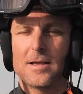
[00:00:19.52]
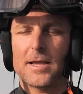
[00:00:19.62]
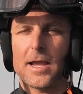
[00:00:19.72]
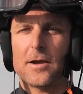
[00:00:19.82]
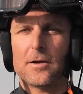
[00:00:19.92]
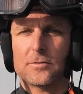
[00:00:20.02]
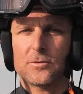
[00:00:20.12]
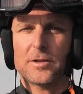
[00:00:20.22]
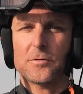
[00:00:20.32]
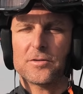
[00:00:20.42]
Yeah,
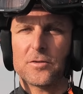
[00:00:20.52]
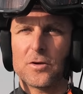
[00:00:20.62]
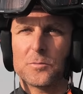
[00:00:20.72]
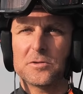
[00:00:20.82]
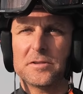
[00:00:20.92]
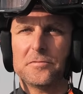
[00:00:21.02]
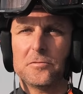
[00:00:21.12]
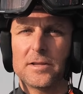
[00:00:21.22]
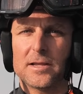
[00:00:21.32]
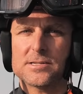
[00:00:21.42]
today was a
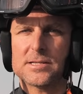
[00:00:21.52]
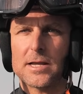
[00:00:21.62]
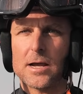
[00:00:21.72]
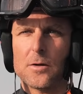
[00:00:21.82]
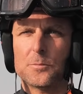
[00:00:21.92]
beautiful day in Jeddah,